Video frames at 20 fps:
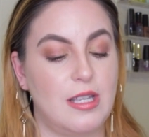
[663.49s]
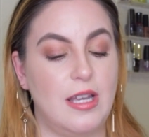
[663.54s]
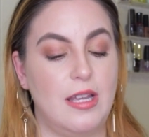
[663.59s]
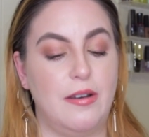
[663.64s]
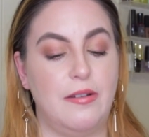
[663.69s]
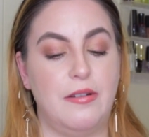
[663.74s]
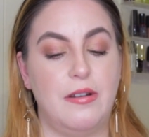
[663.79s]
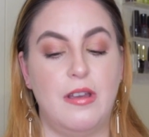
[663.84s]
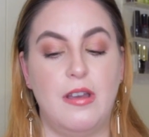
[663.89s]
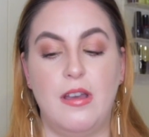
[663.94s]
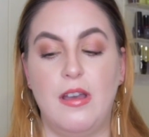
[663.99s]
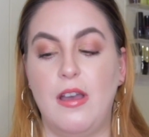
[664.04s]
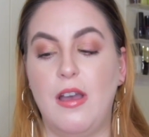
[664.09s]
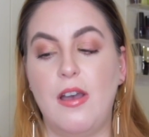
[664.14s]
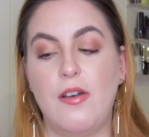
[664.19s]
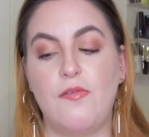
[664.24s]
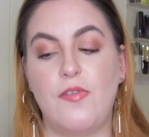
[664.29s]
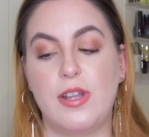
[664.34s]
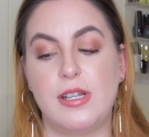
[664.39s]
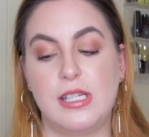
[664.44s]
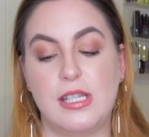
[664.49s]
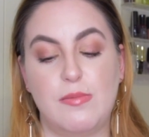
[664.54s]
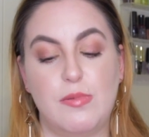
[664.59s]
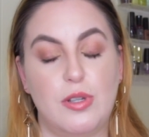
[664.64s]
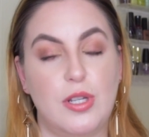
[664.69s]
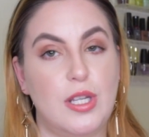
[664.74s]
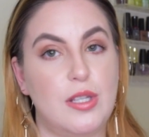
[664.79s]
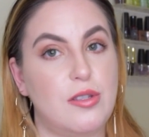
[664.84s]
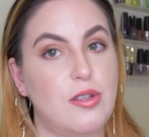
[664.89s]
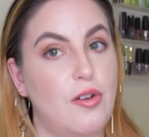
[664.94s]
And Fenty
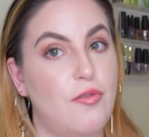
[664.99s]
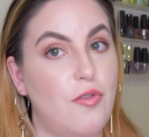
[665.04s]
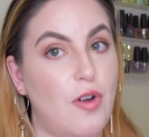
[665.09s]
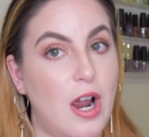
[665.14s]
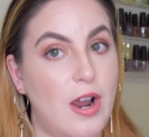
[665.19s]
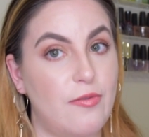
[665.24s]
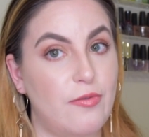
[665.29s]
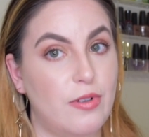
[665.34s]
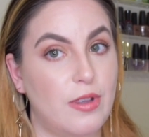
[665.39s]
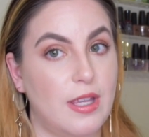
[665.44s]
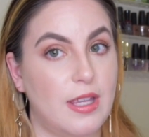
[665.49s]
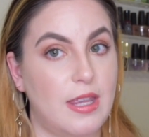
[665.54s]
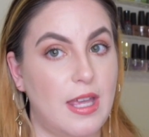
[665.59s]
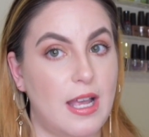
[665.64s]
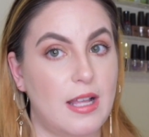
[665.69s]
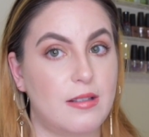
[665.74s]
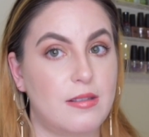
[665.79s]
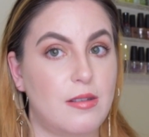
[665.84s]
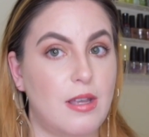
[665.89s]
Beauty so far I've really liked,